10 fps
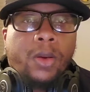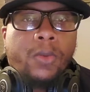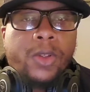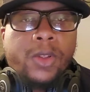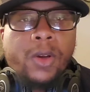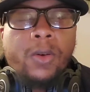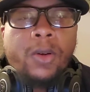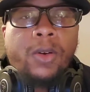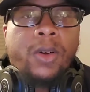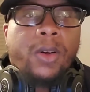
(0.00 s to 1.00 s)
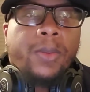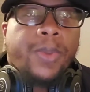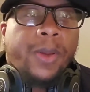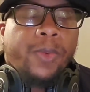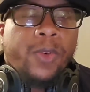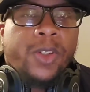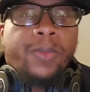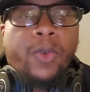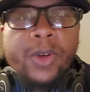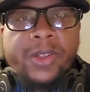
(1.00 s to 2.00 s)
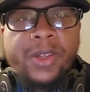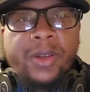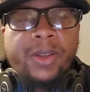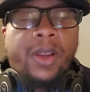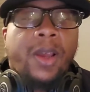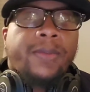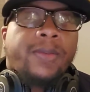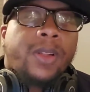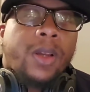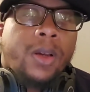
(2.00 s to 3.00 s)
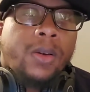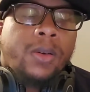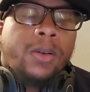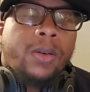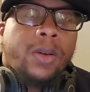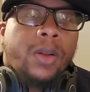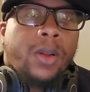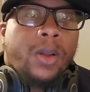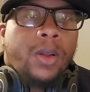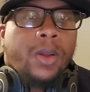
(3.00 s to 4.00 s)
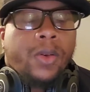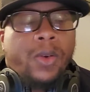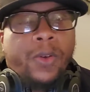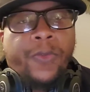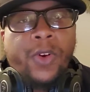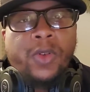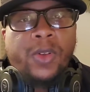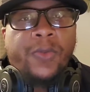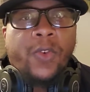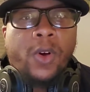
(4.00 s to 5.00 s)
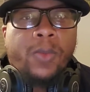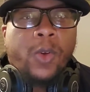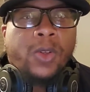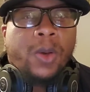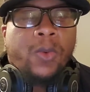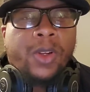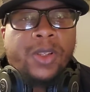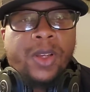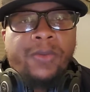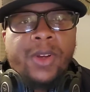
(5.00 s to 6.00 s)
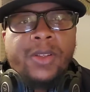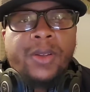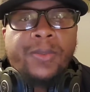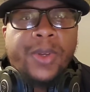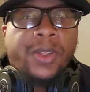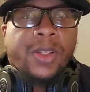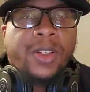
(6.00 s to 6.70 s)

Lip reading: What's going on, good people? It's your boy Jiggy Lifestyle. You know, first and foremost, I want to say rest in peace to